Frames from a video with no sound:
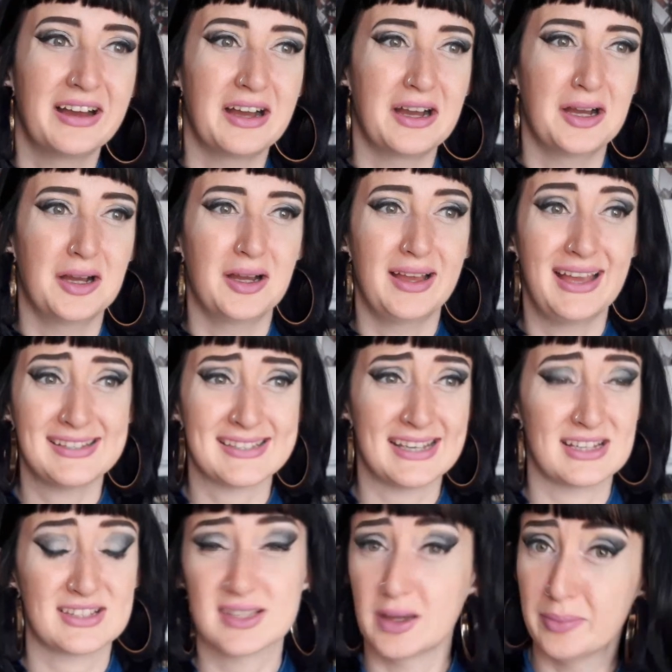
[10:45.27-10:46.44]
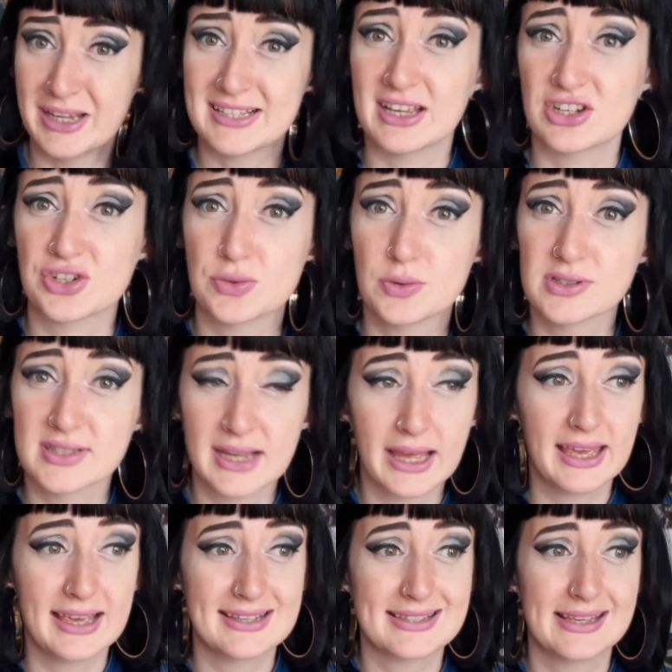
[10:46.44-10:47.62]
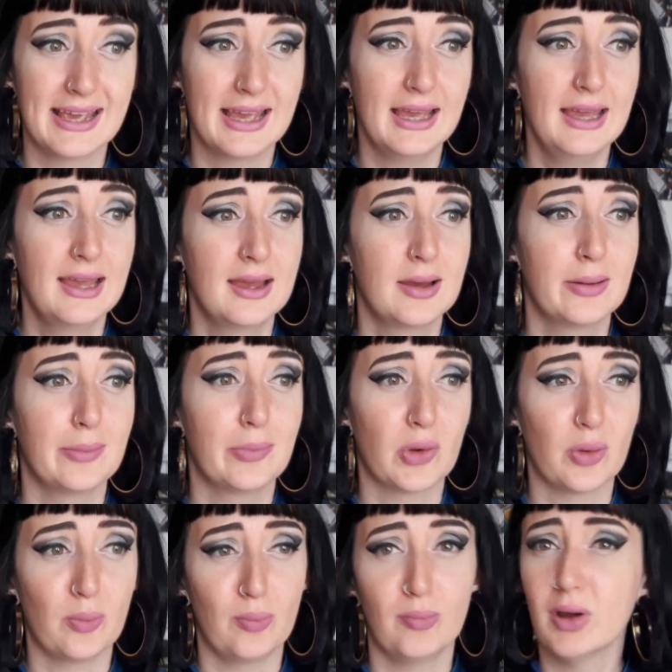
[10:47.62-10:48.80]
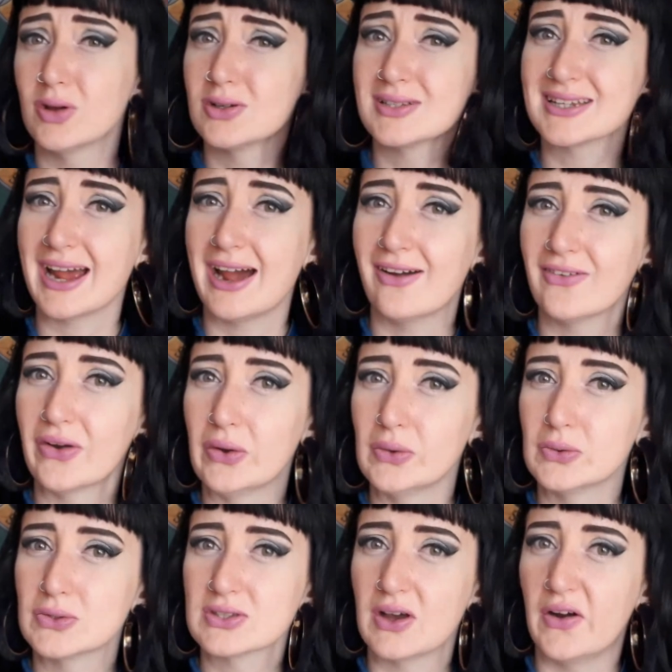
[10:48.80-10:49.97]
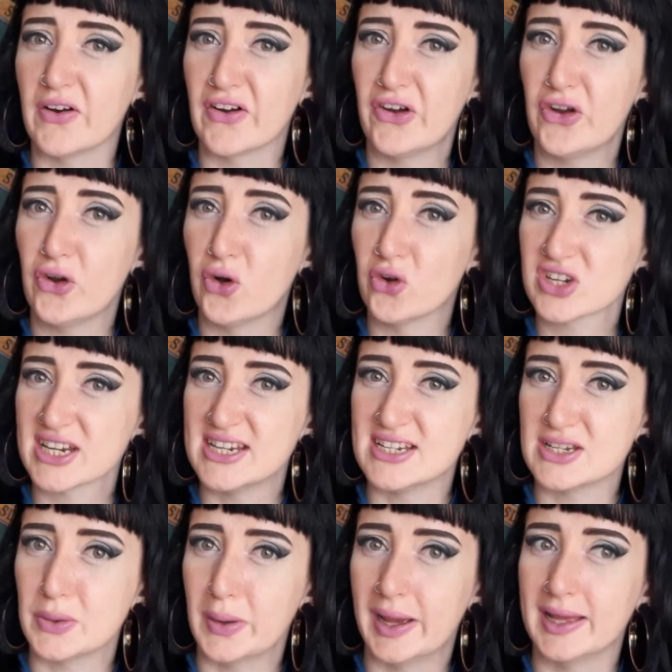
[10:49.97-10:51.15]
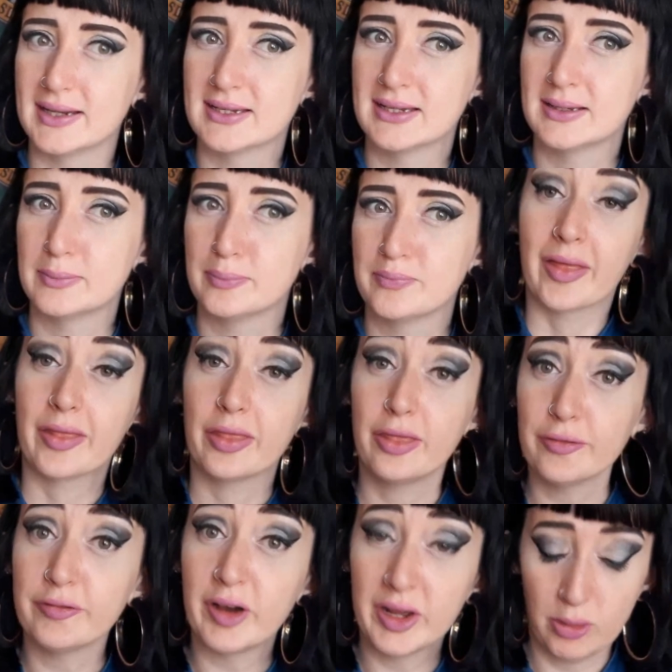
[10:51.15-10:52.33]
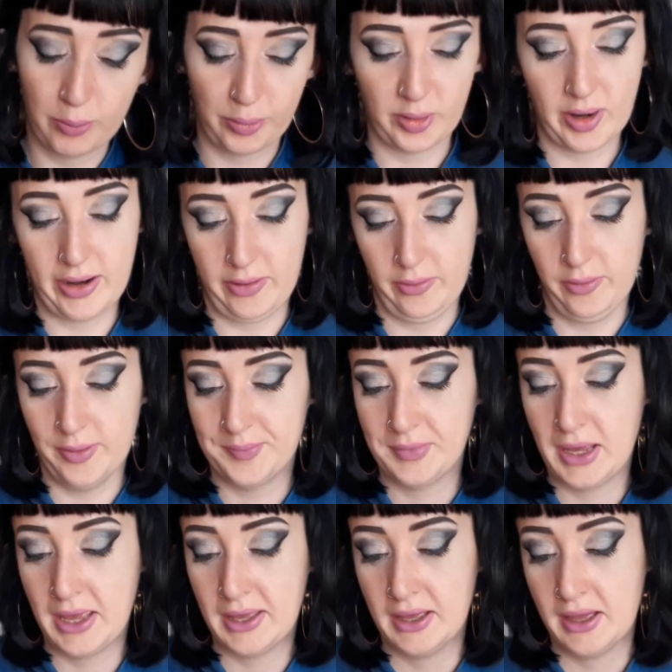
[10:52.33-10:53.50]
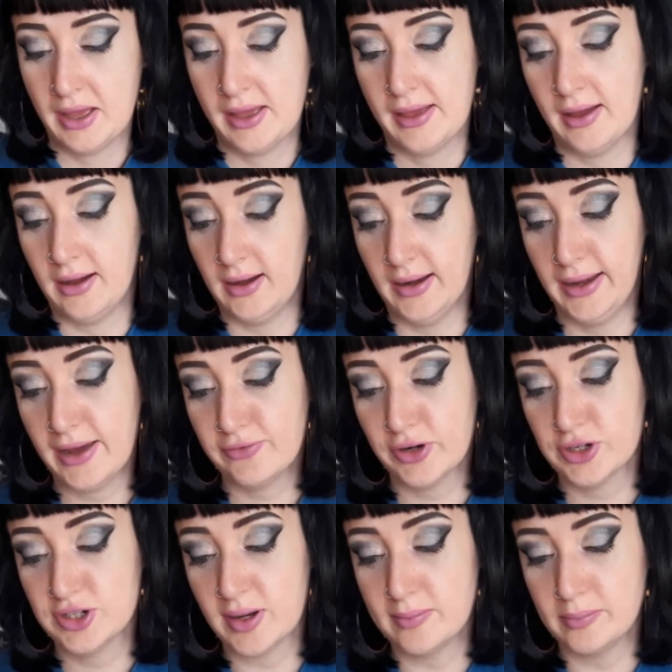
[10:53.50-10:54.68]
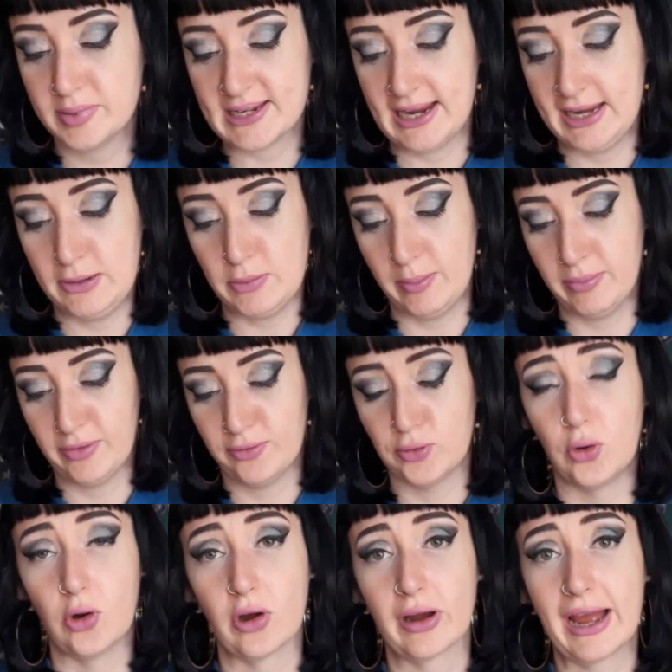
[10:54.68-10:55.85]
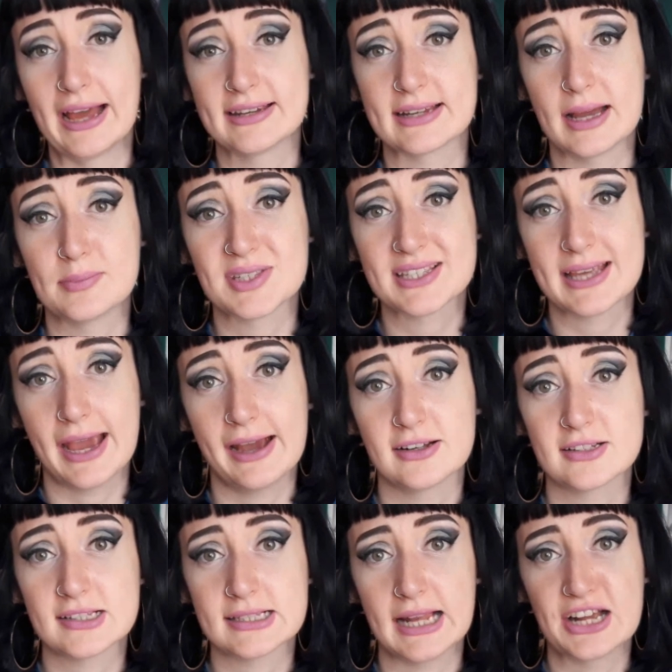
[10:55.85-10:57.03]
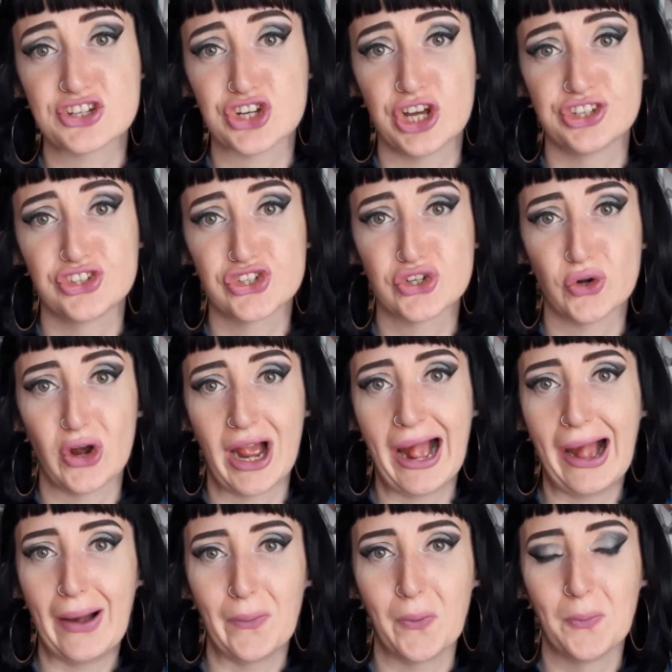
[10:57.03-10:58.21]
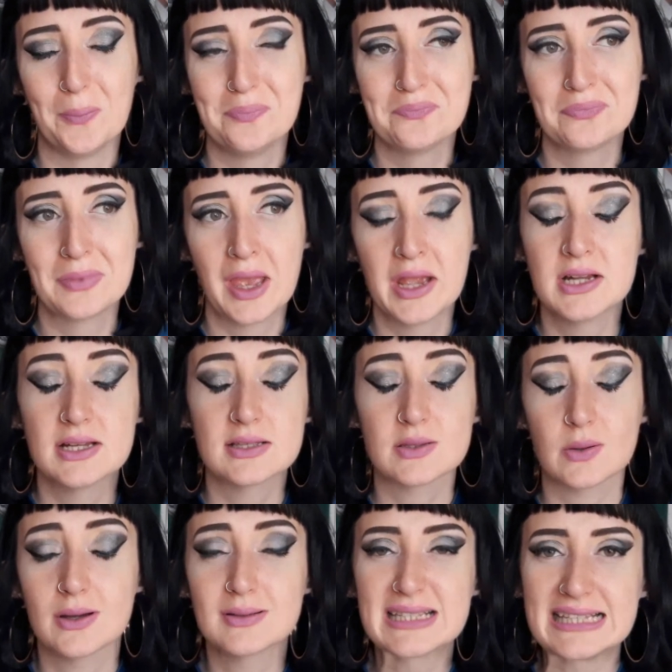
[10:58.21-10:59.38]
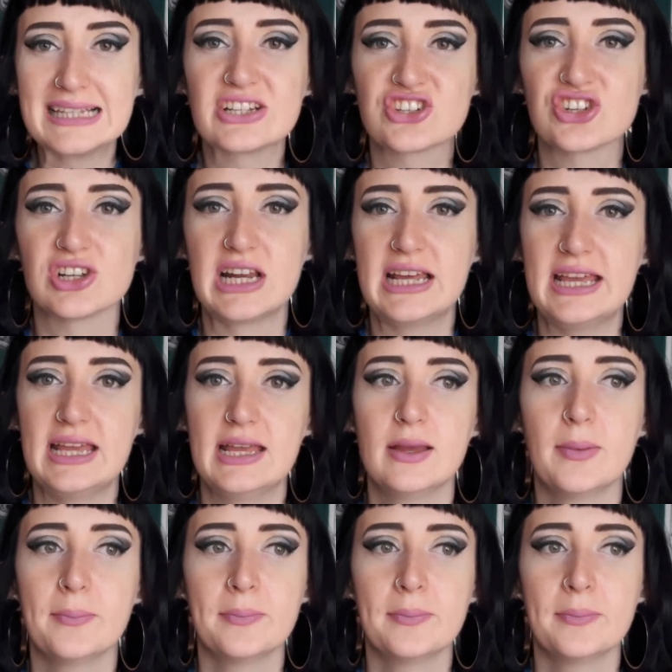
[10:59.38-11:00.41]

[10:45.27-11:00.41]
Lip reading: some asexuals like kissing, but most aros are not into it. The final pro. Never dumped anyone before and I'm scared / unsure how. So I was literally